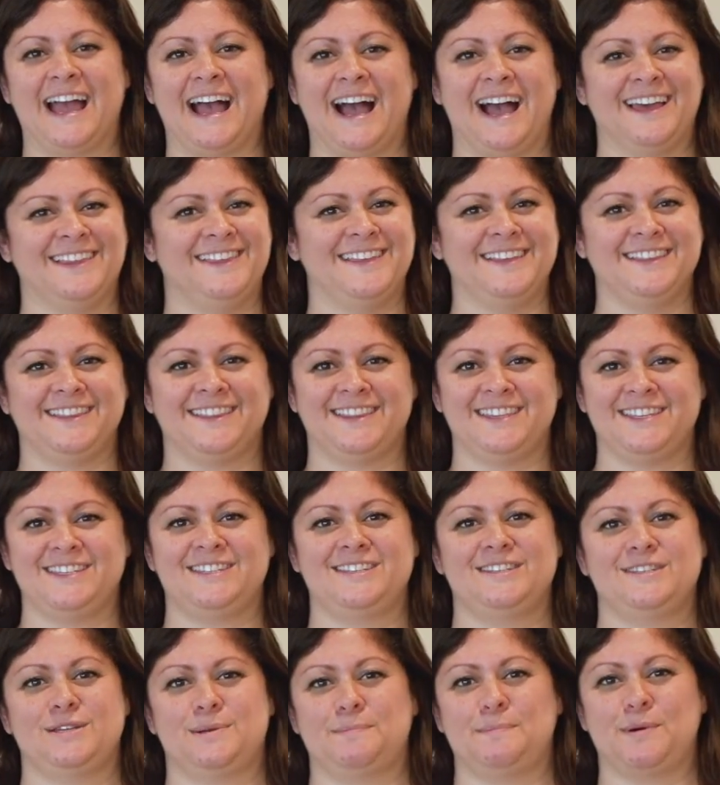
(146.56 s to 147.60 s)
I think
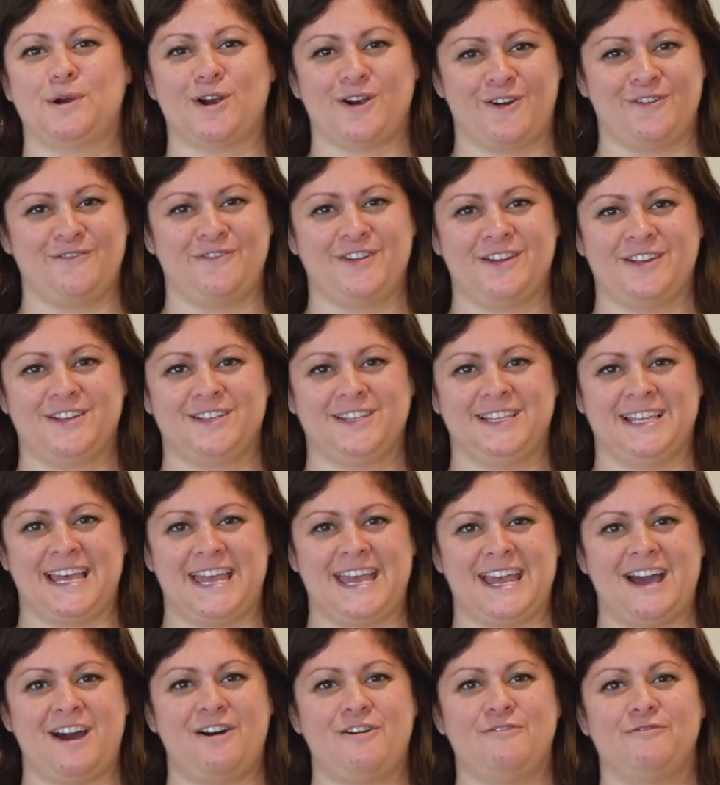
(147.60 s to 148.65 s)
this is a perfect
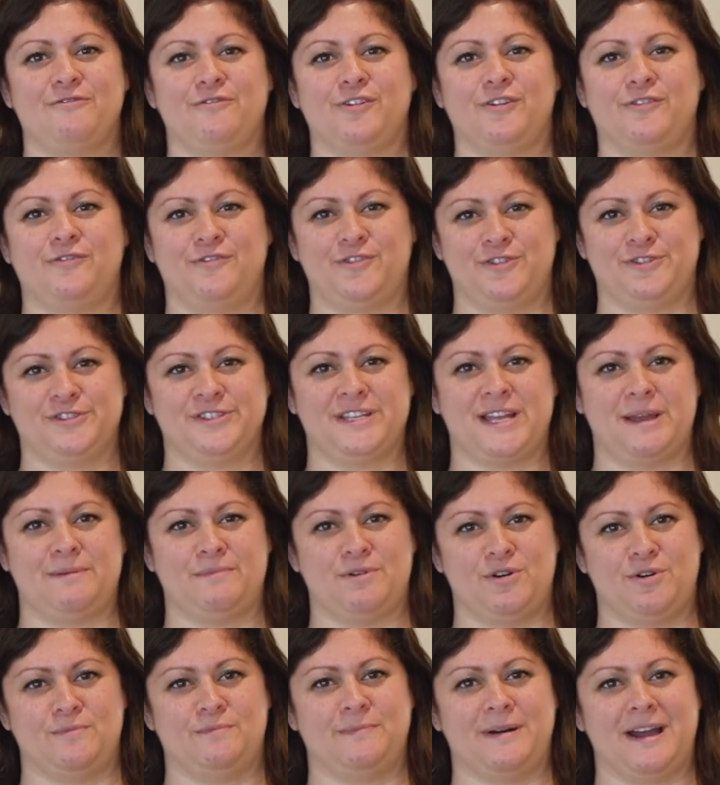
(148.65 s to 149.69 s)
layout for
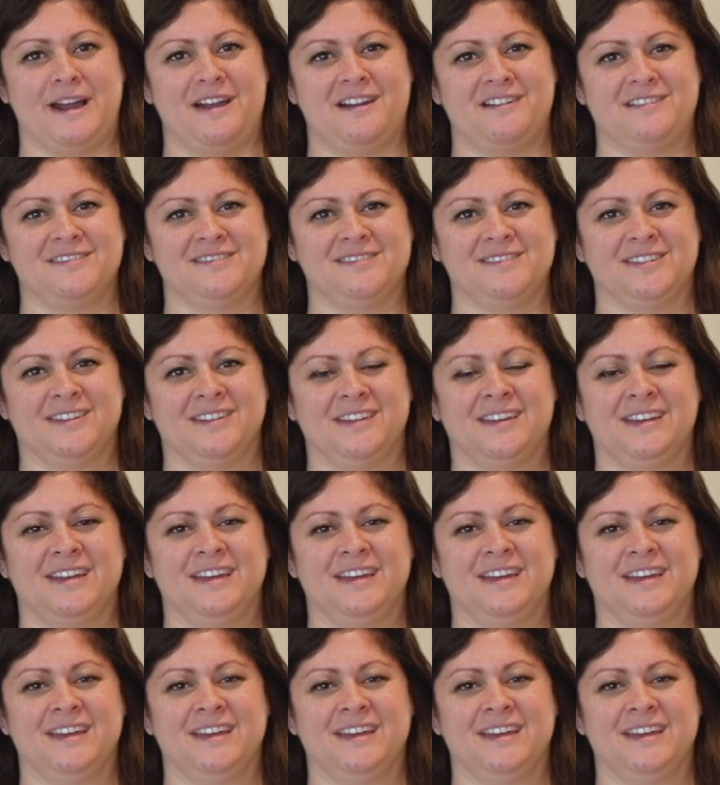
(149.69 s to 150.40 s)
first-time home buyers.